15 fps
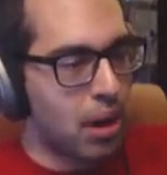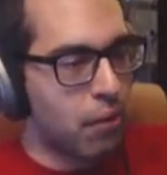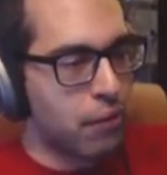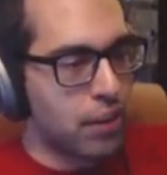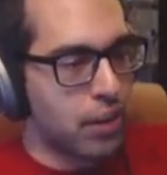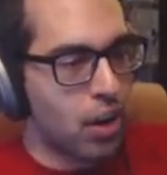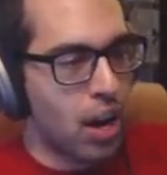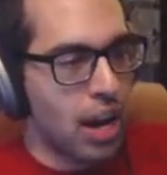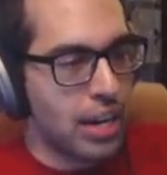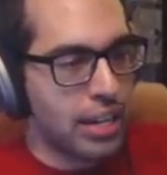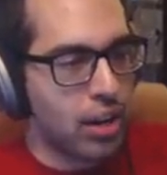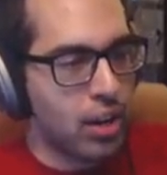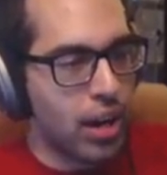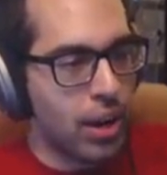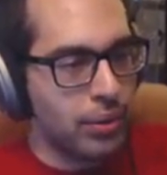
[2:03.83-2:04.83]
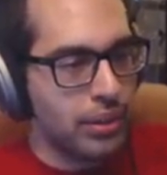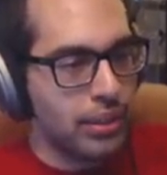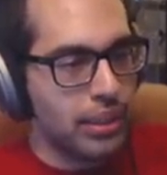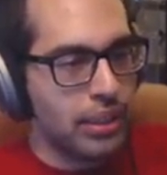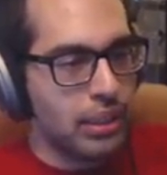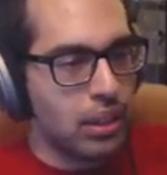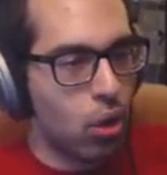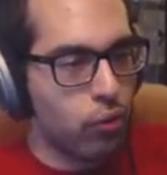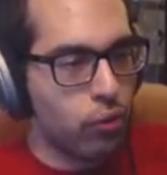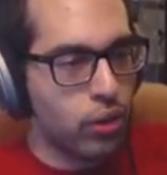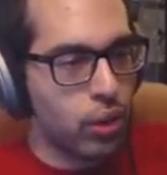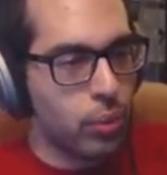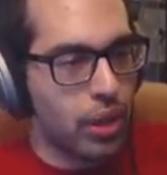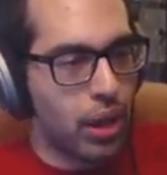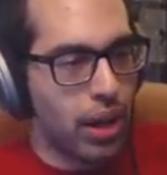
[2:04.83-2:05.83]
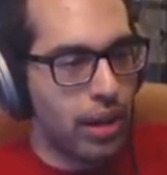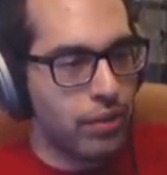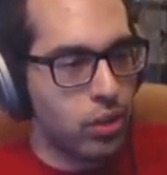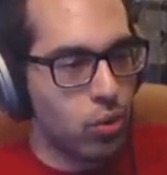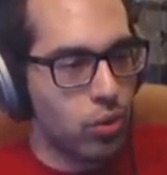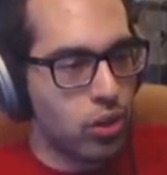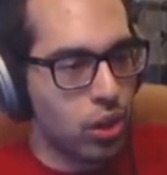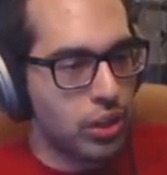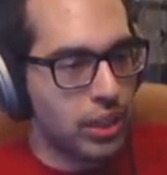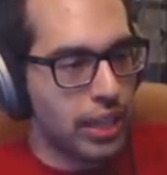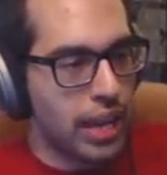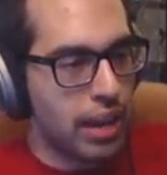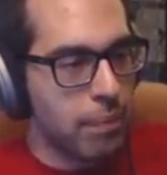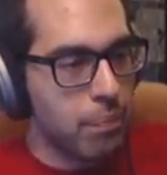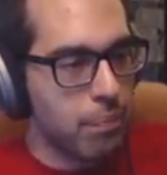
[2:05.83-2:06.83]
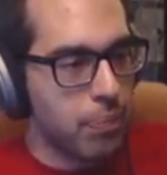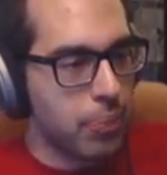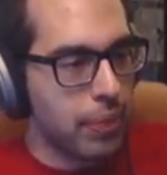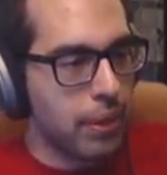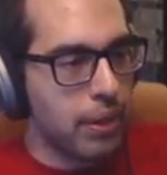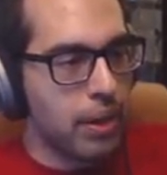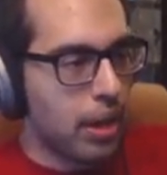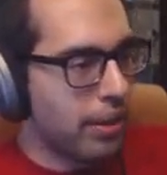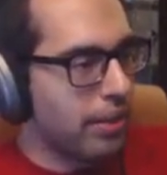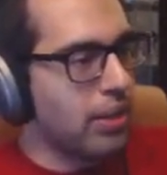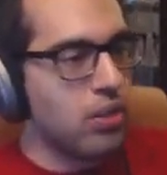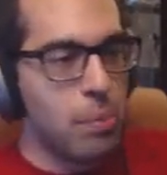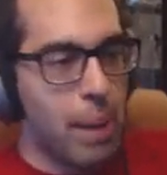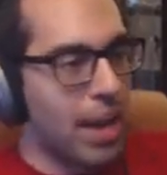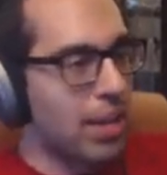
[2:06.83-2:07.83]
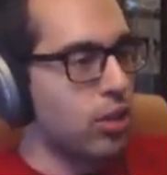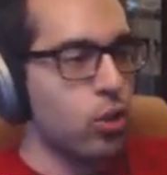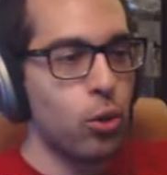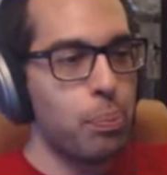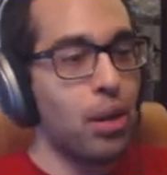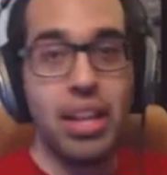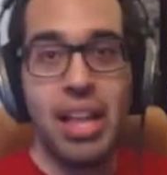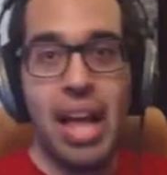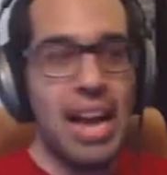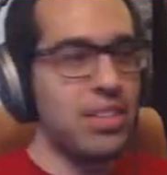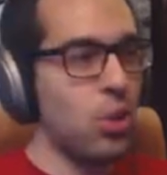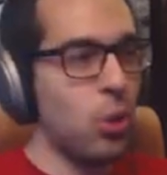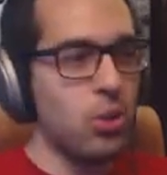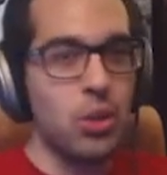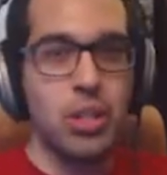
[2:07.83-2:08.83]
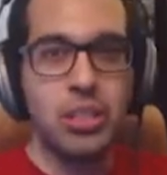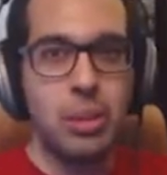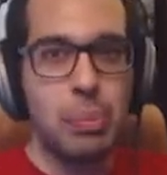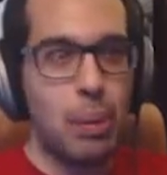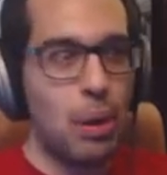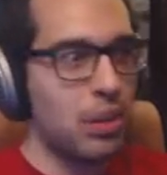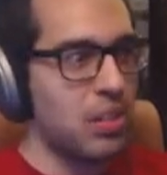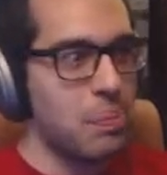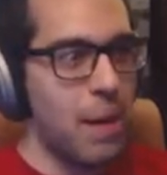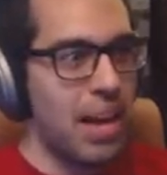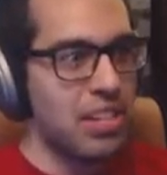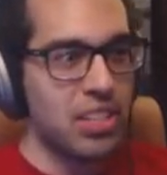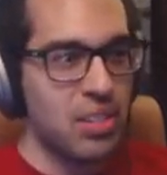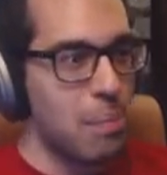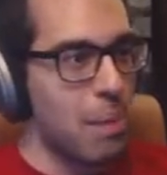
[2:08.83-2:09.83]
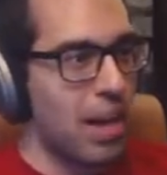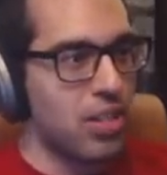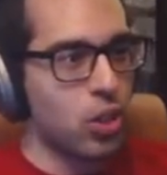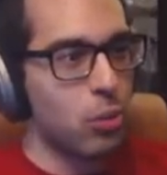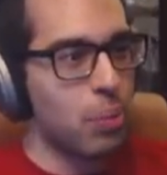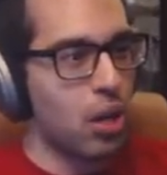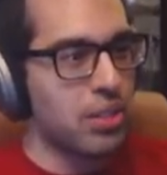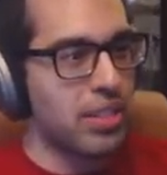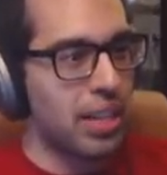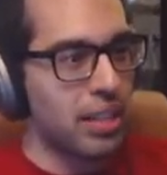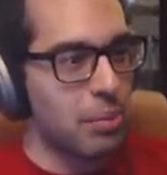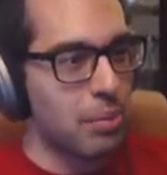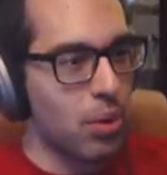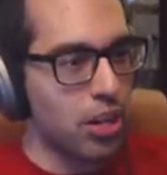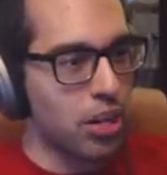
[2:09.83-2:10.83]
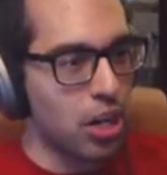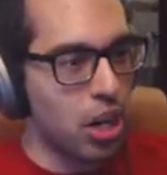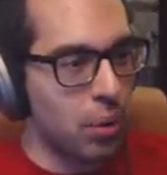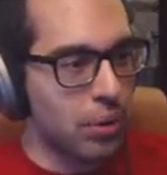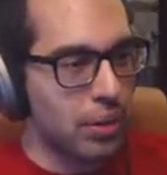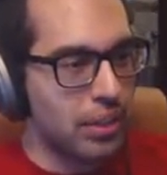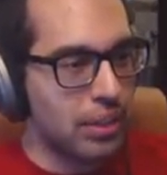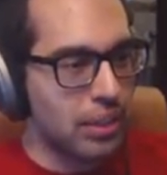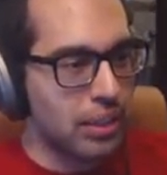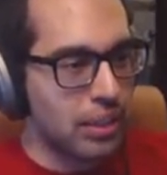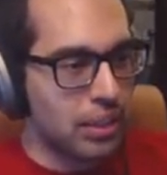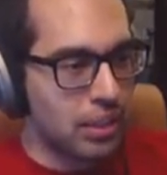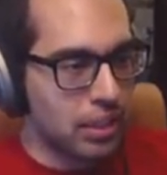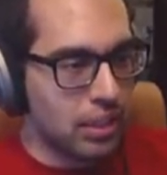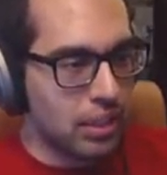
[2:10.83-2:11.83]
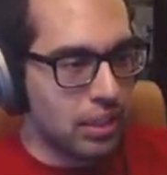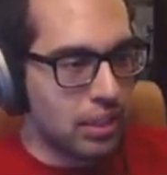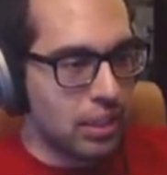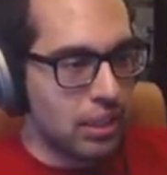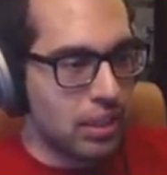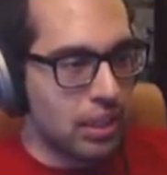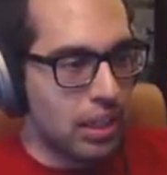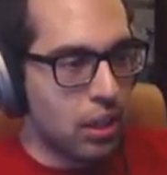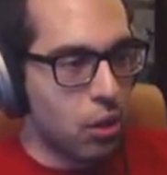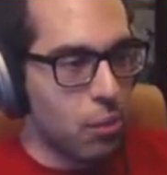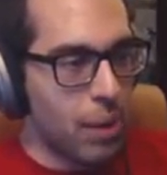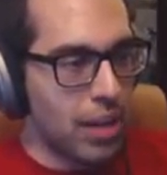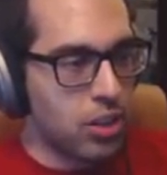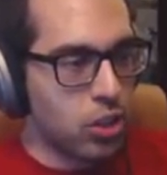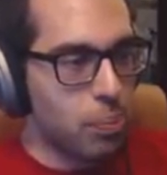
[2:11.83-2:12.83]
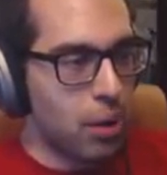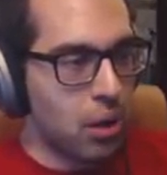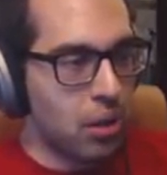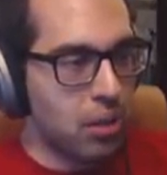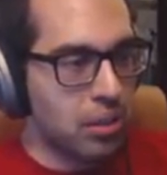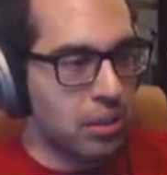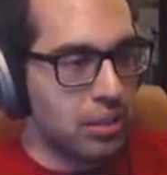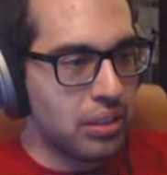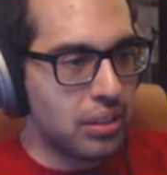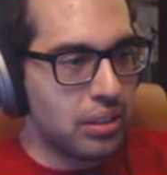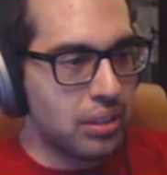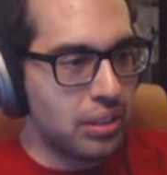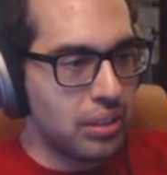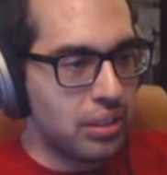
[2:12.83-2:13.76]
But I'll figure out how to get out. Hopefully without having to restart the game. And there's a magical ball. I told you, look, the ball is magic. There's a magical ball telling me where to go. Hello, magical ball.